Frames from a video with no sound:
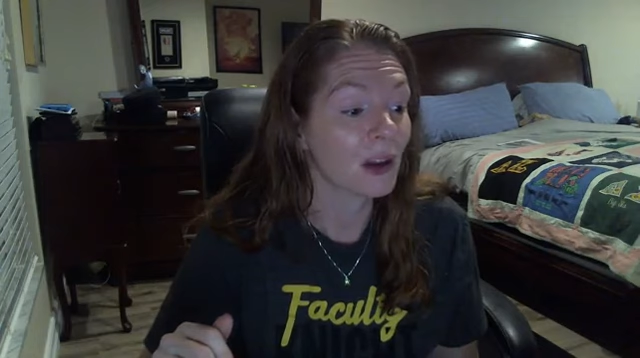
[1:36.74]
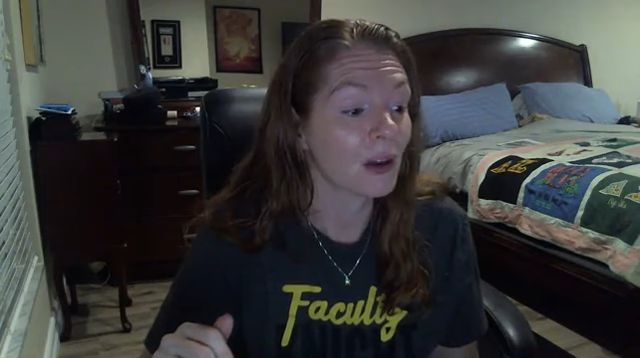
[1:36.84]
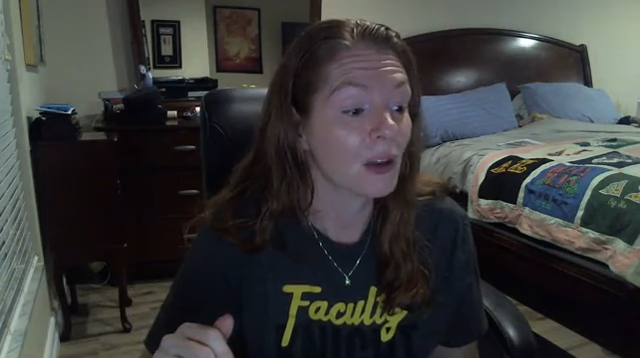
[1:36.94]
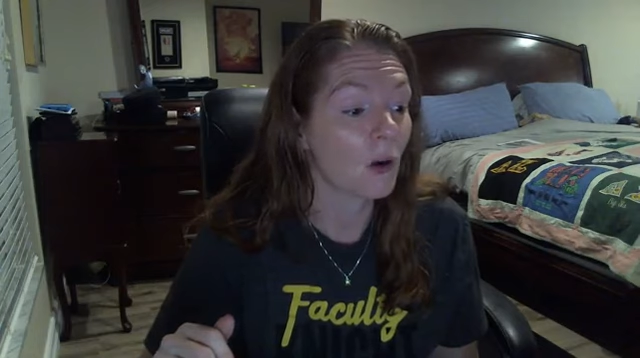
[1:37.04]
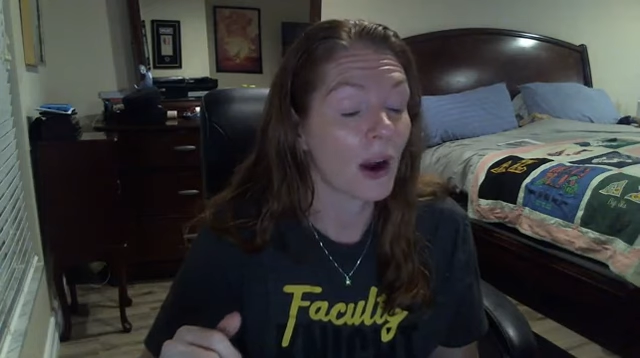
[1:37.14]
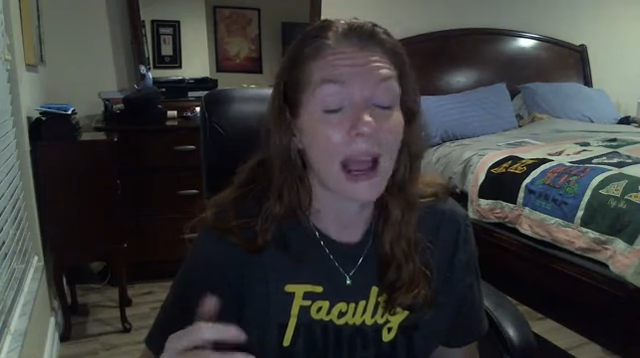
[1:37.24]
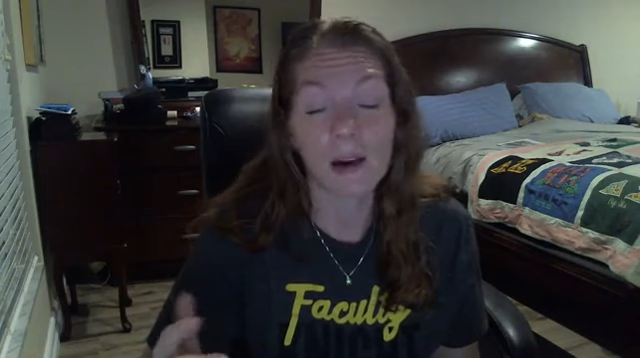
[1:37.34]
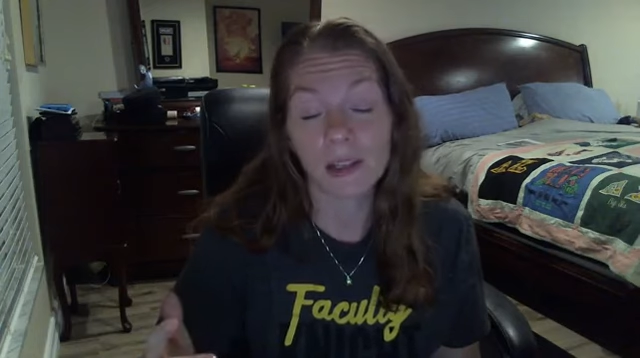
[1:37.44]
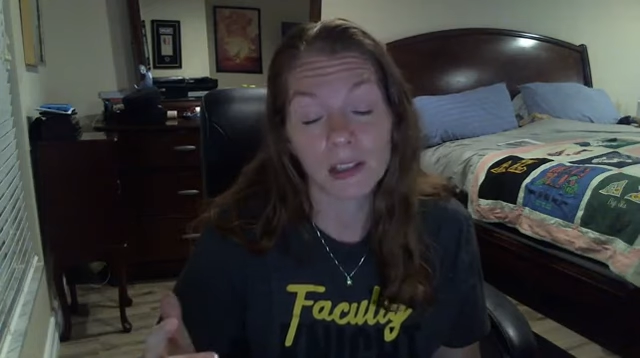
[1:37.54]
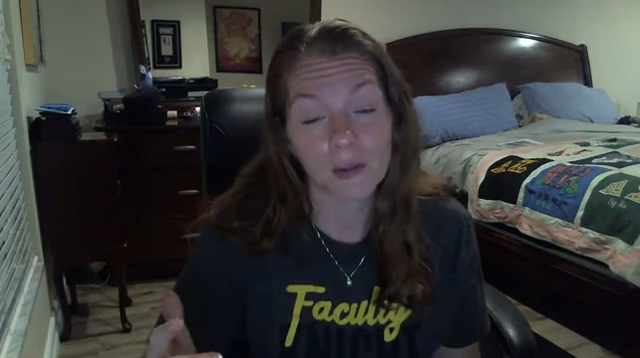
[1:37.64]
Or
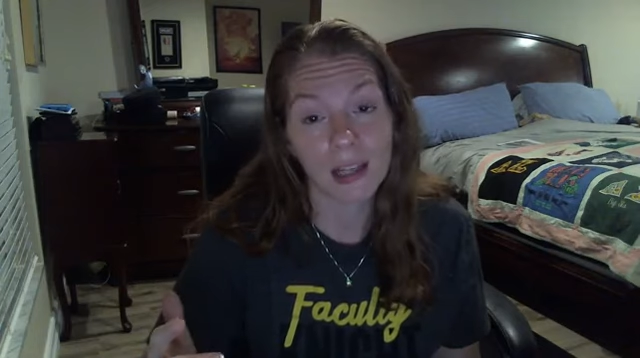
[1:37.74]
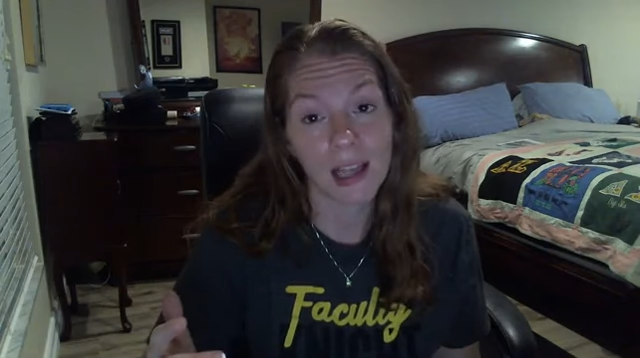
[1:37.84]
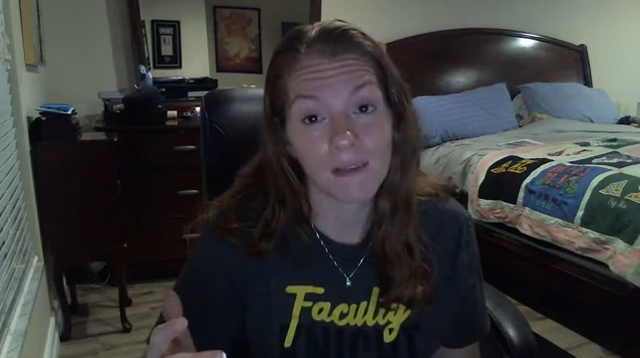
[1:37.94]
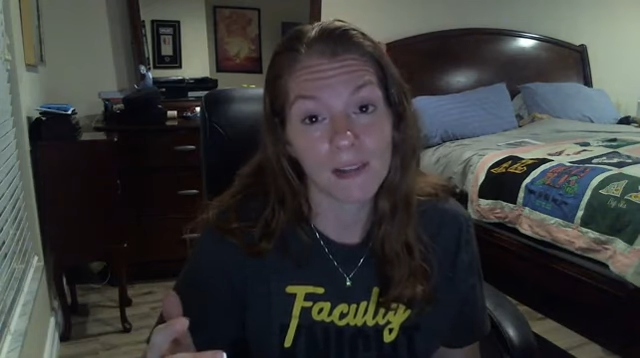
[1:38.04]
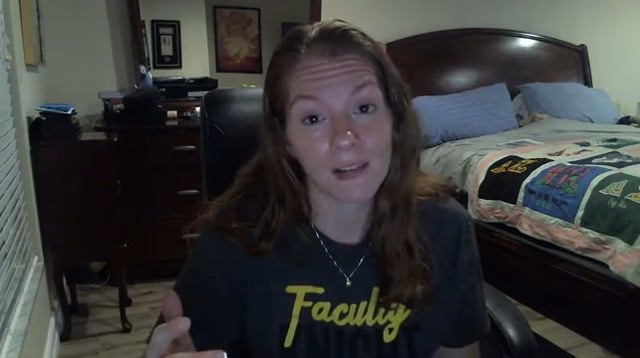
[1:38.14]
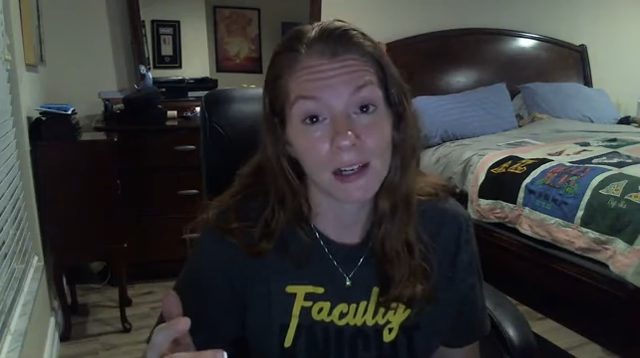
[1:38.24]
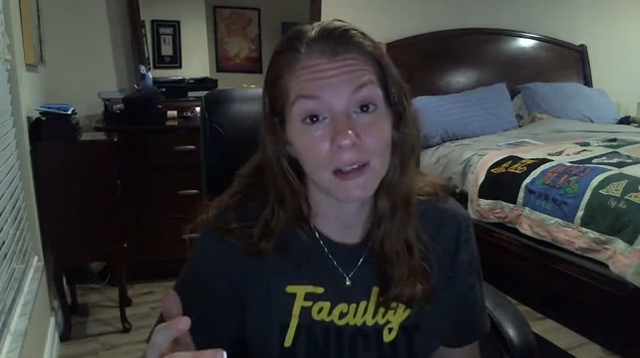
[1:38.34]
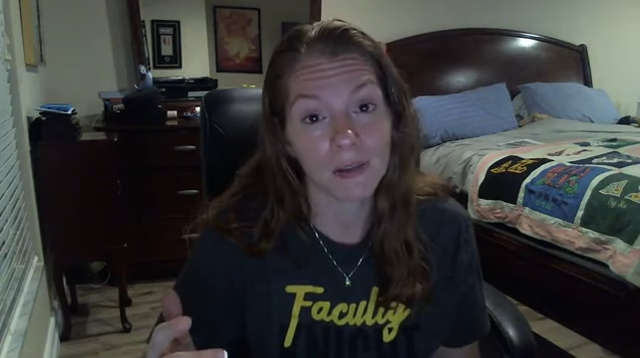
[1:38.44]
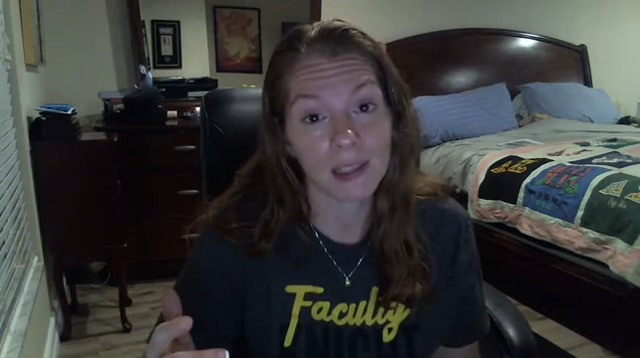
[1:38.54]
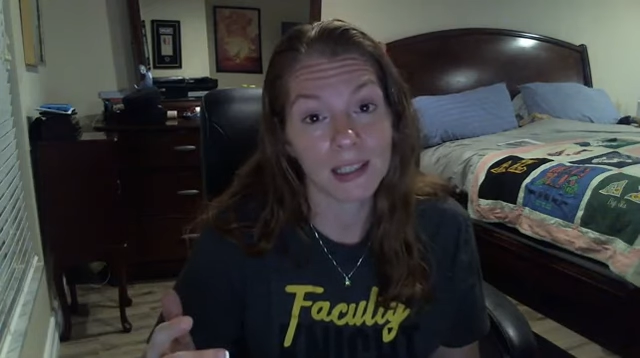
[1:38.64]
how does Greek life affect
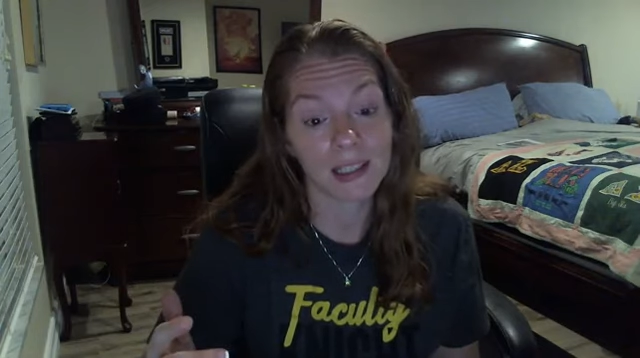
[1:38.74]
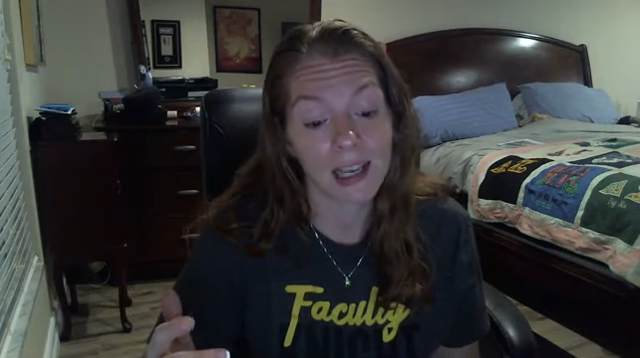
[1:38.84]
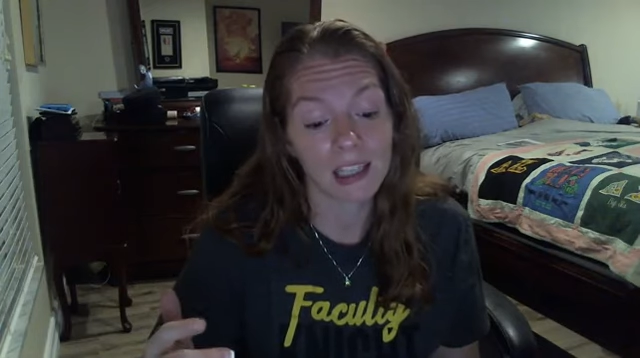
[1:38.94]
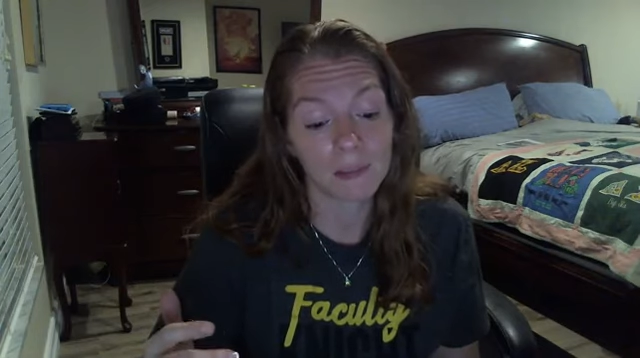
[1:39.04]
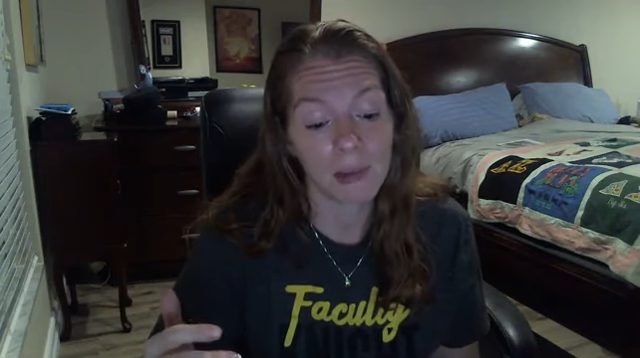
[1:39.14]
student success?